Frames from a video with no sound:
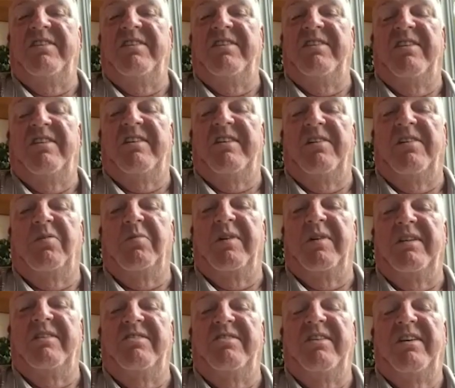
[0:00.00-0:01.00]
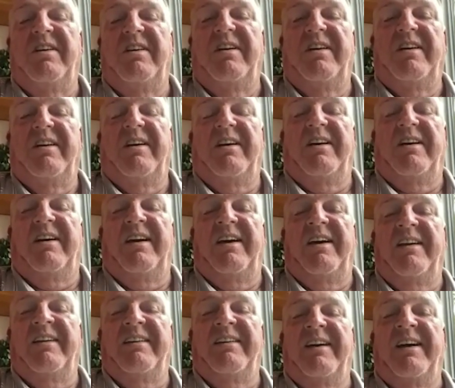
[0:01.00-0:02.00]
yard L wedge.
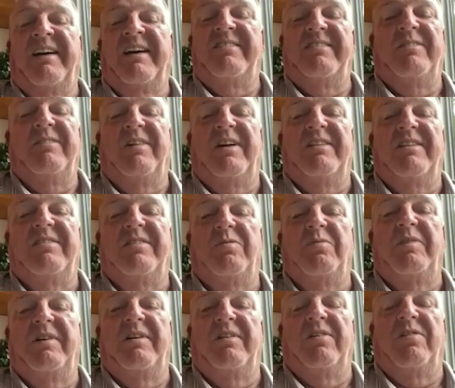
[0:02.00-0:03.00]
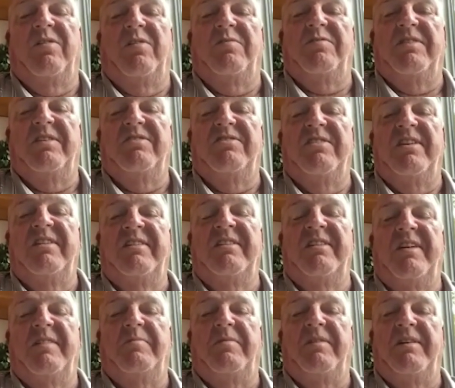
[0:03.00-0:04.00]
And uh, I said, well, that's a weird hole for a sudden
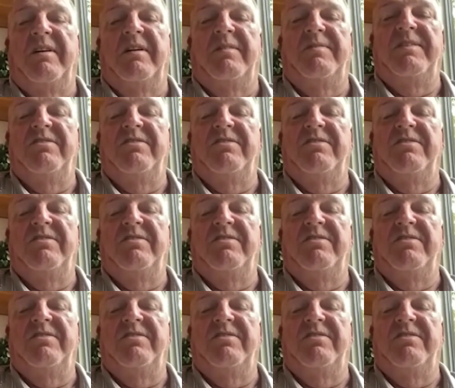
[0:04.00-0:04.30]
death playoff.